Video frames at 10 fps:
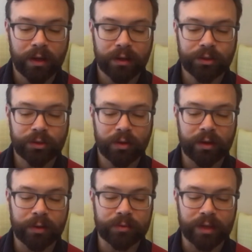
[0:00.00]
In
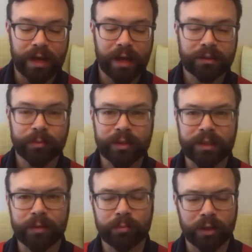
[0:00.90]
short, he was a consummate
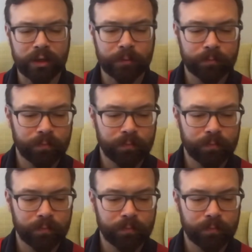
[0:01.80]
team player.